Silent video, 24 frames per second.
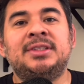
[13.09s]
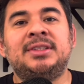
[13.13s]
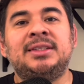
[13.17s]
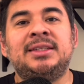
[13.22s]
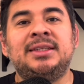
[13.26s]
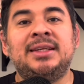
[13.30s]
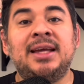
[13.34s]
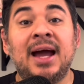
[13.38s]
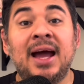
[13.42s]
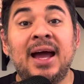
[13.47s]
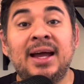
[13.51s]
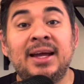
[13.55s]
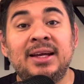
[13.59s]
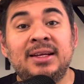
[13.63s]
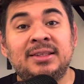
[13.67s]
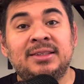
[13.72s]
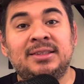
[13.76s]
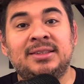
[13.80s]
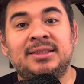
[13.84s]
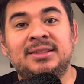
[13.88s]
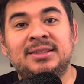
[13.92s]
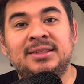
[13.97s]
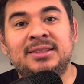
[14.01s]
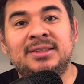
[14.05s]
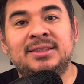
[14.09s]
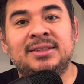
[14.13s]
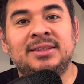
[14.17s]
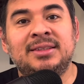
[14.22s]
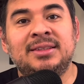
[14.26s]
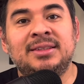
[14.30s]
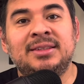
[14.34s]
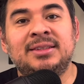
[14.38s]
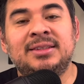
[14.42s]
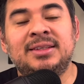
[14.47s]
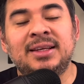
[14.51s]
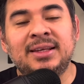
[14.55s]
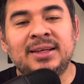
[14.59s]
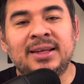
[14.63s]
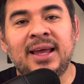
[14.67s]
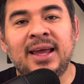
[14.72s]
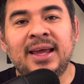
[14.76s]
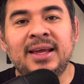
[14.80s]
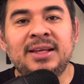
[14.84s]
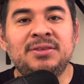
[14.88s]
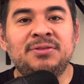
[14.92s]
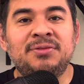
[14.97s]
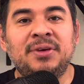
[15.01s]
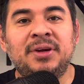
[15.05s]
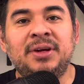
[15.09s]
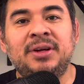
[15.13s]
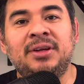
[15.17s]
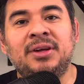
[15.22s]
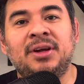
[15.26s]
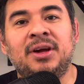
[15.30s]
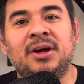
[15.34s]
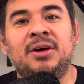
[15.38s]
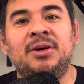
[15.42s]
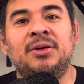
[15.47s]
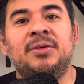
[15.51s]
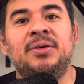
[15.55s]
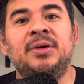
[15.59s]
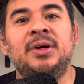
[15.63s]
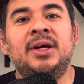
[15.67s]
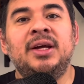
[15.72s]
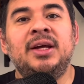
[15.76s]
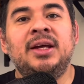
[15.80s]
Guys, today's video